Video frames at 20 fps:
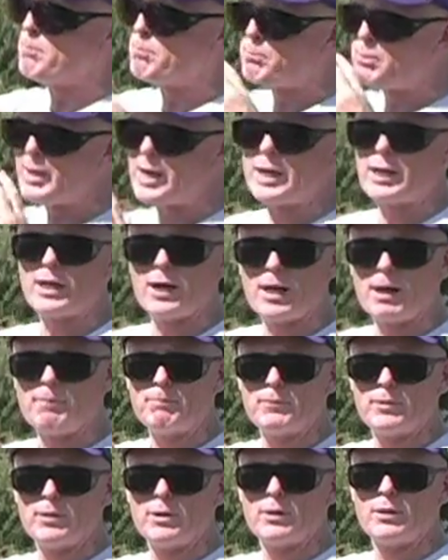Pick up
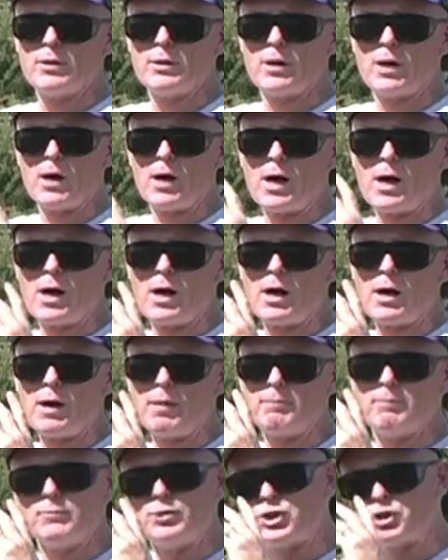
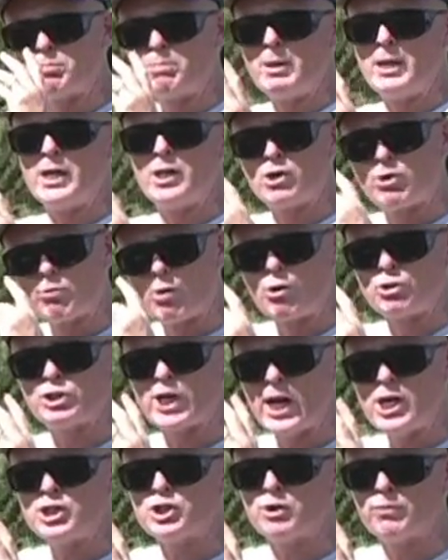spin or
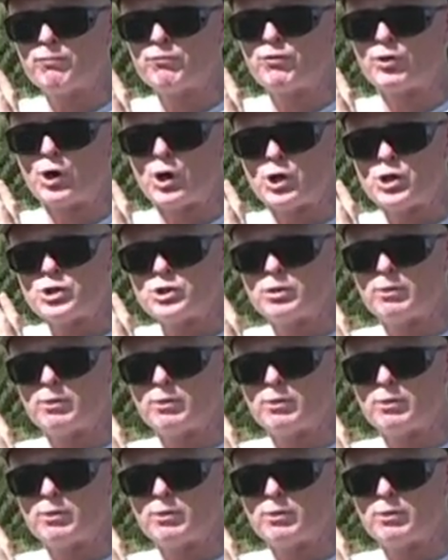rotation first,